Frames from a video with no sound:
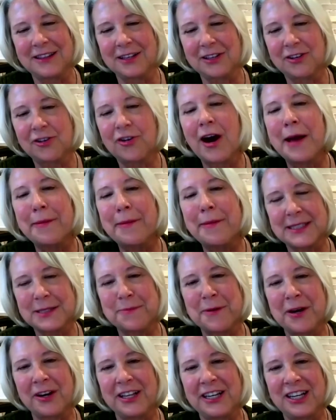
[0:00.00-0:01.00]
Climate
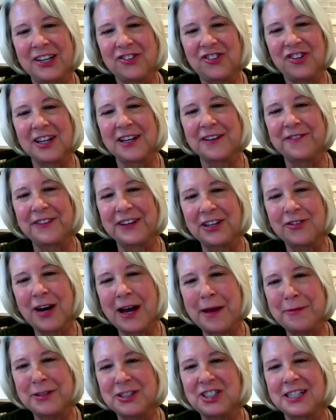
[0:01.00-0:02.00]
Smart initiative, and
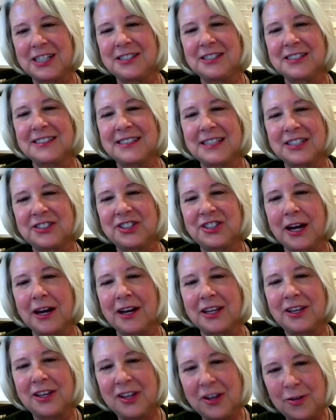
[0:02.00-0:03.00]
climate change is such a
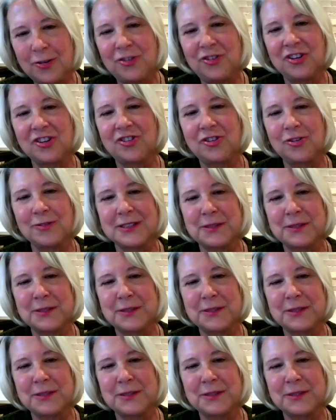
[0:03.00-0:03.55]
huge issue,